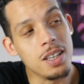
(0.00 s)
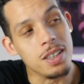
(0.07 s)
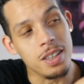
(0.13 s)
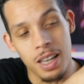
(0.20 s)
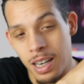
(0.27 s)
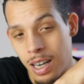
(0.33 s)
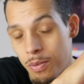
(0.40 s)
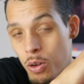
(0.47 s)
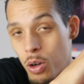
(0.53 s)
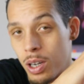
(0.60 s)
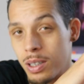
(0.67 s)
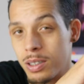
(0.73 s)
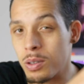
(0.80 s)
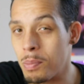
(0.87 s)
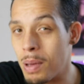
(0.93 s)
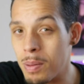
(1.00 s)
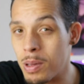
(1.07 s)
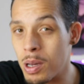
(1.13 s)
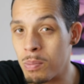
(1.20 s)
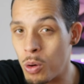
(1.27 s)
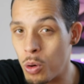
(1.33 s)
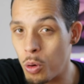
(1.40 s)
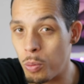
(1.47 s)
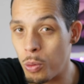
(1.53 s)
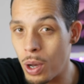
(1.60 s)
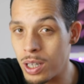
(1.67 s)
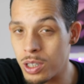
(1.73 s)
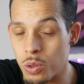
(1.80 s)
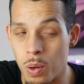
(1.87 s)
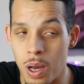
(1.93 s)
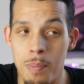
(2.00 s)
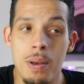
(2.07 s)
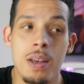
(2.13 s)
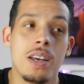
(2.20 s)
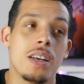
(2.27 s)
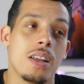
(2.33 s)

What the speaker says: then they've got it to maybe a multiple head swipe.